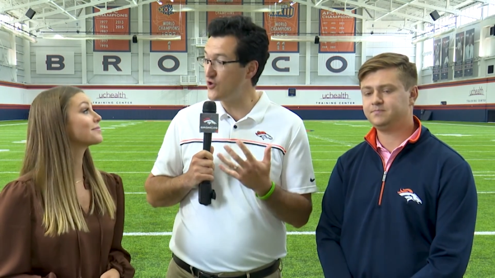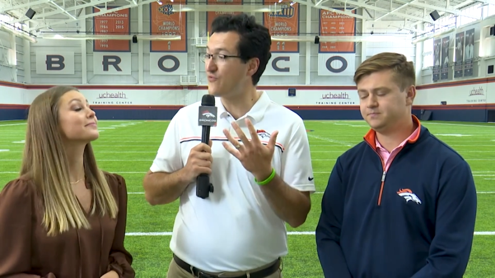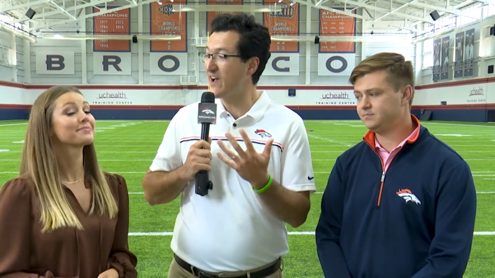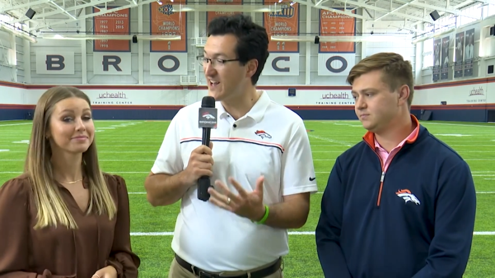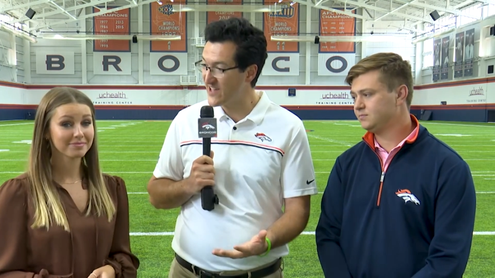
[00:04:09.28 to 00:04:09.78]
Speaker 1: You
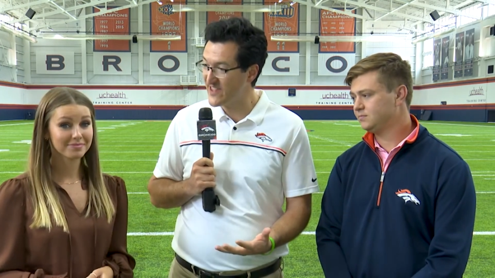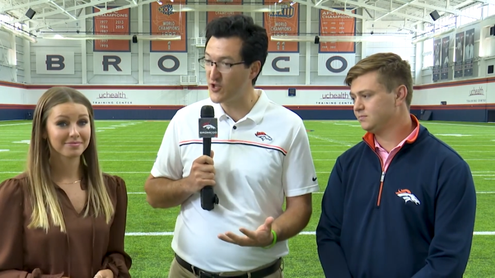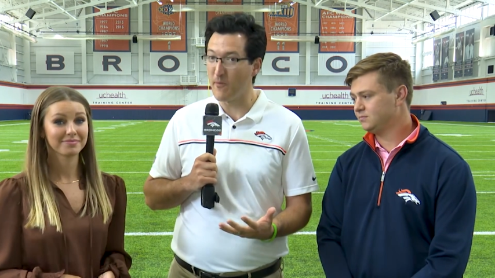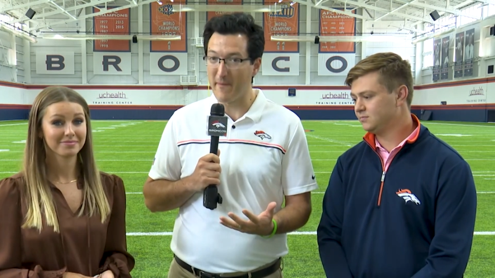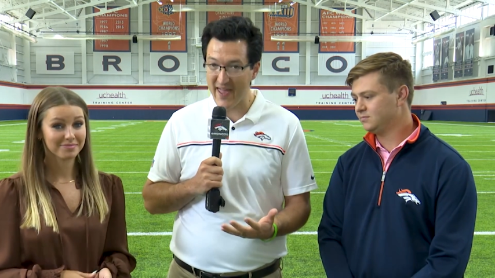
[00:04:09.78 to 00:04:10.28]
find out that
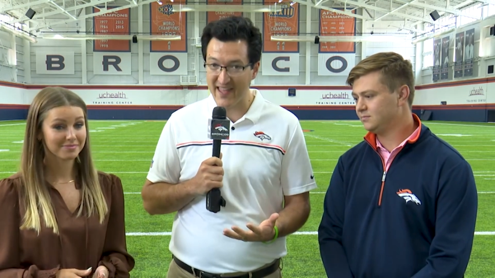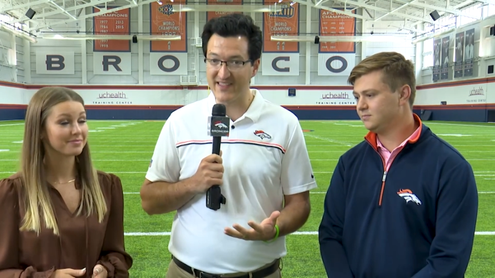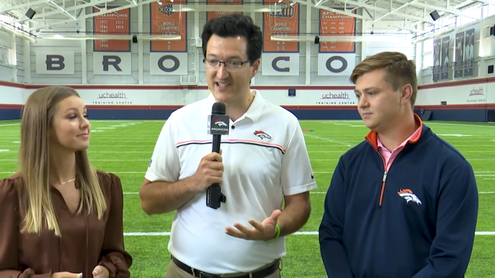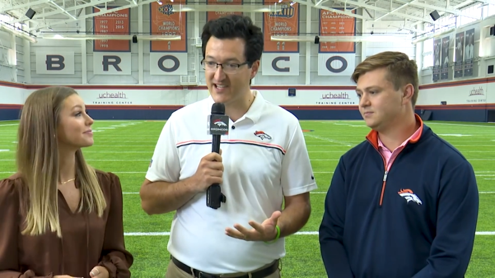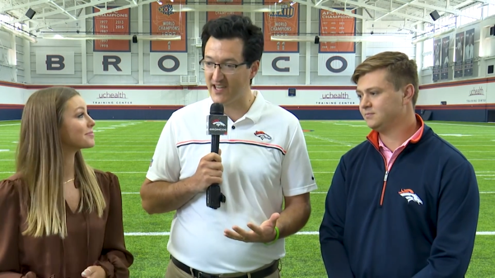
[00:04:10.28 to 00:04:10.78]
you made
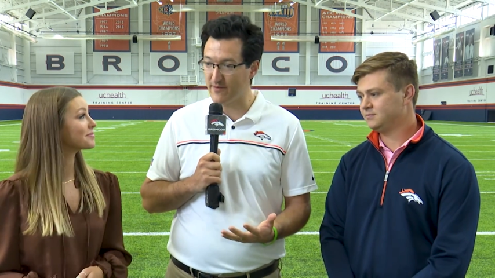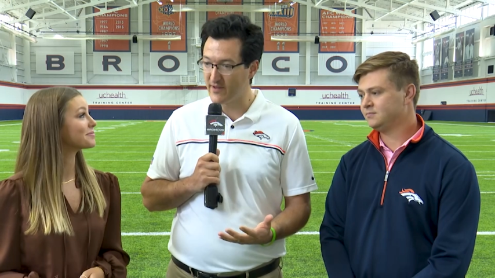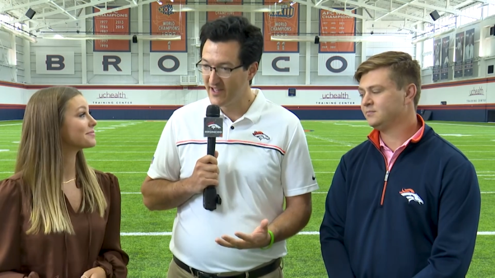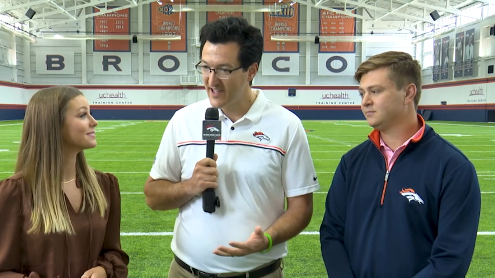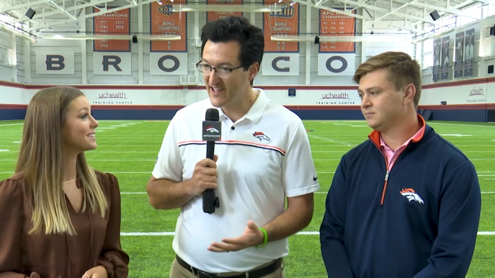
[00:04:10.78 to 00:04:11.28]
the team,
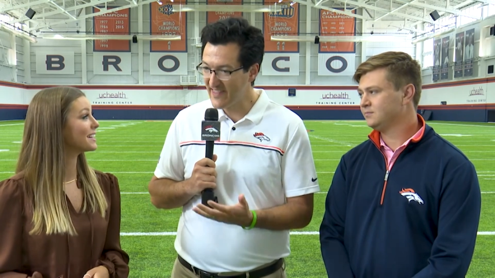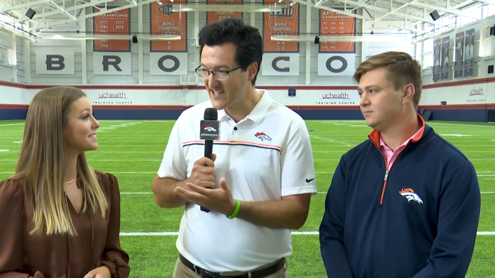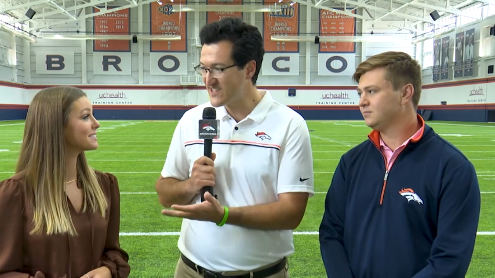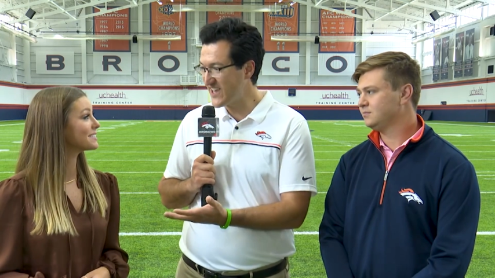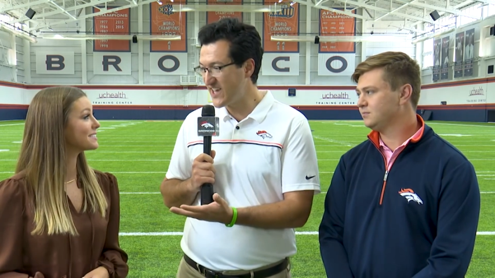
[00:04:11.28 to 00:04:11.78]
and
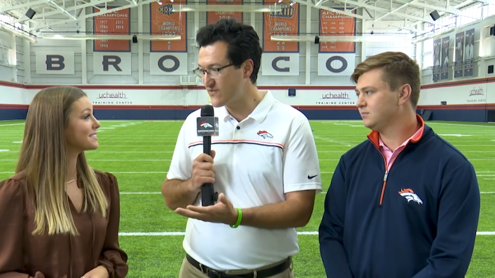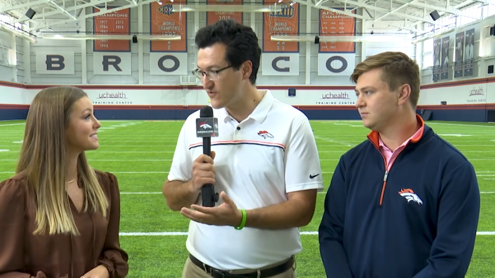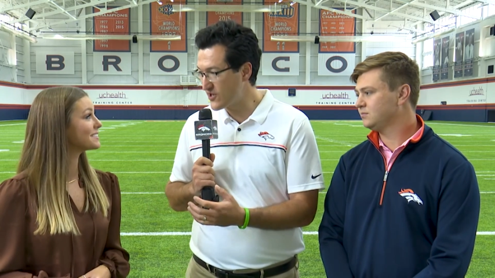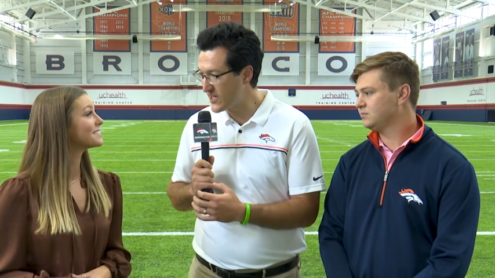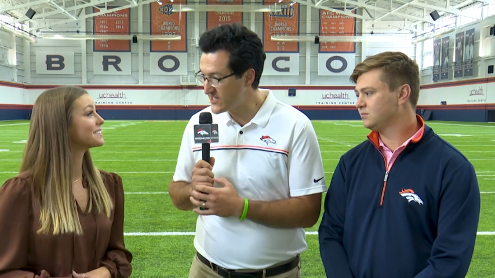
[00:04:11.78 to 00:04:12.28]
that's the case
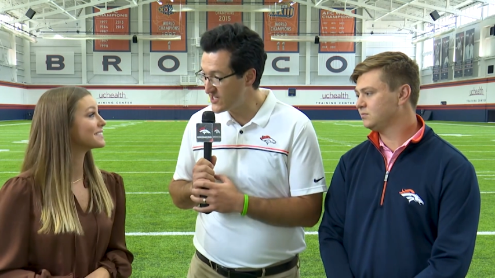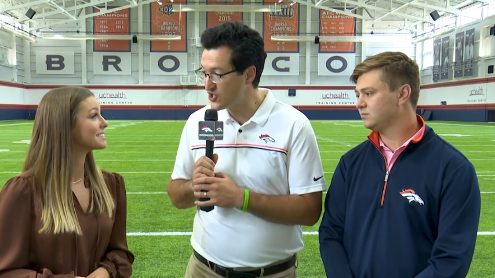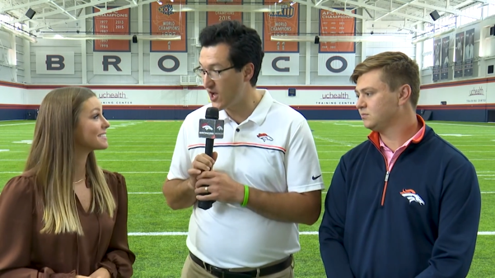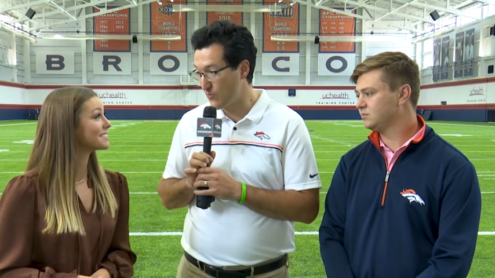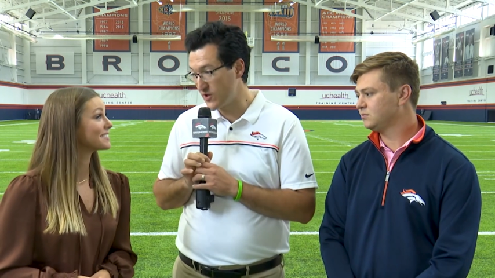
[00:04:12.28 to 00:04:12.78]
for uh,
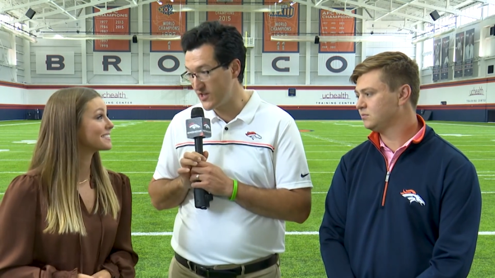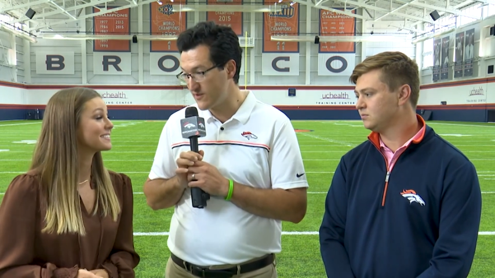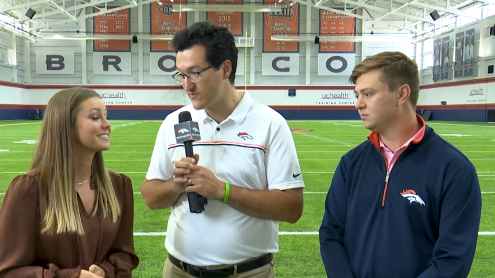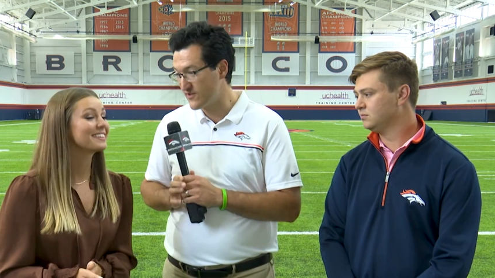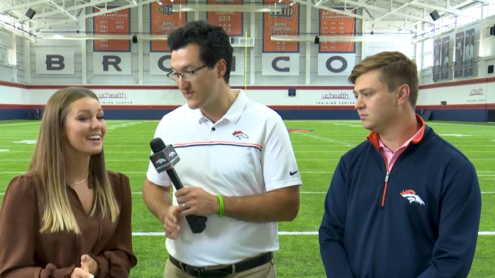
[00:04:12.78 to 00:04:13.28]
DeShawn
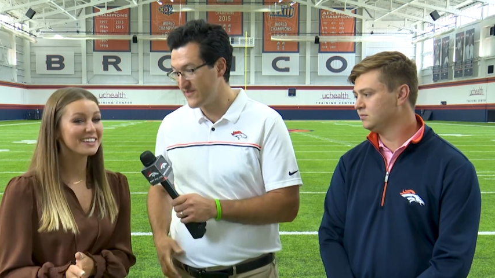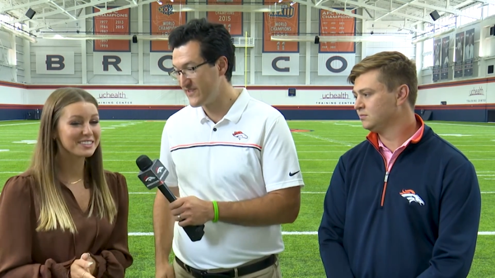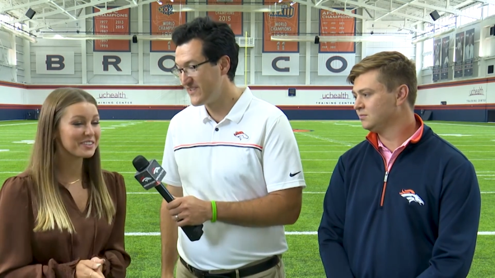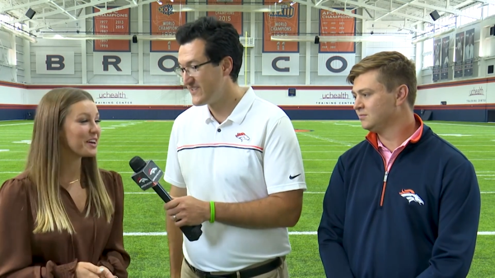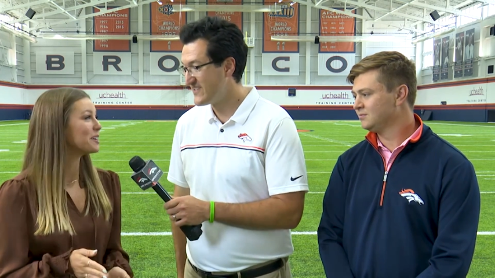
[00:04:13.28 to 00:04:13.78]
Williams.
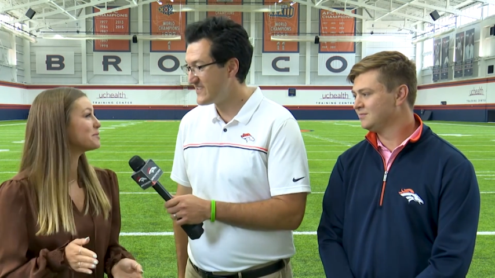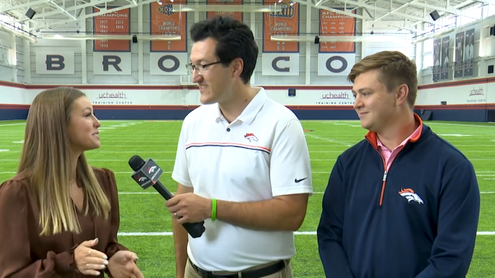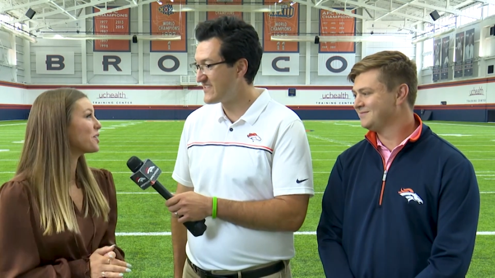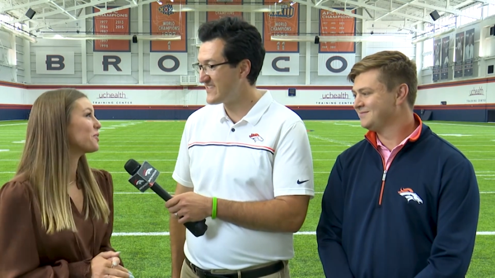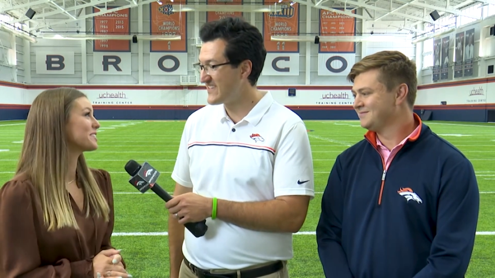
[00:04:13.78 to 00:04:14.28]
Speaker 2: Yes, well, I'm
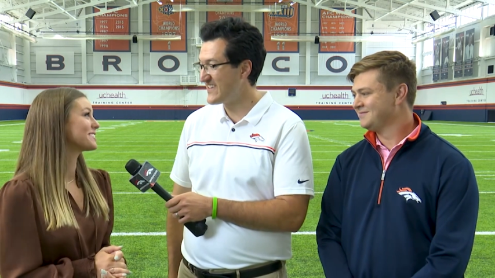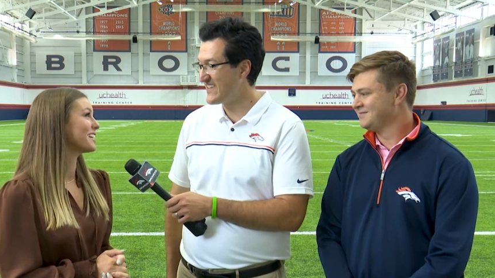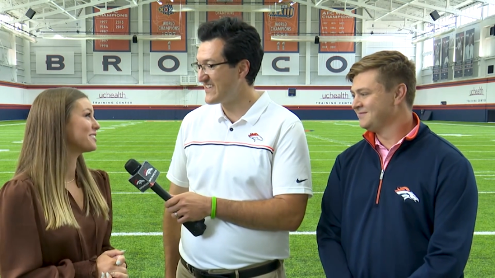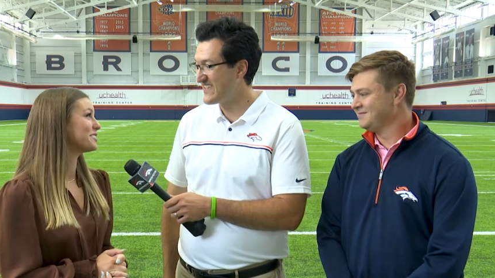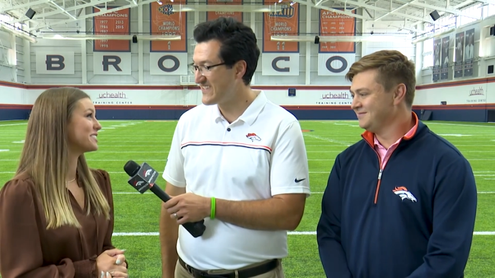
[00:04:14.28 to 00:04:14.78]
so
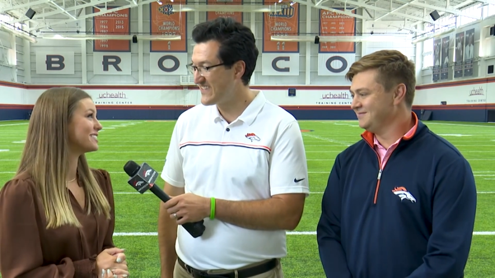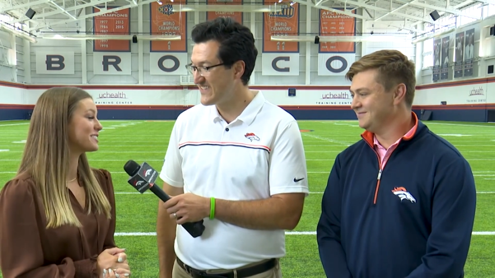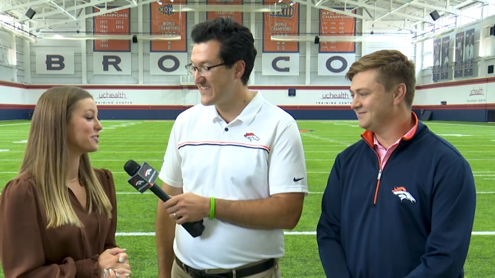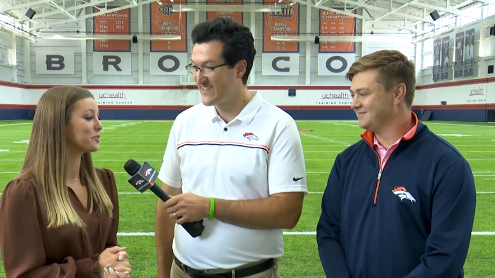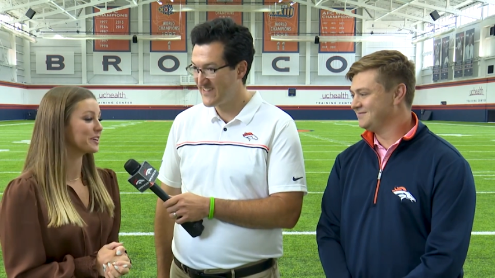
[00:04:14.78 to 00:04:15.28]
excited for DeShawn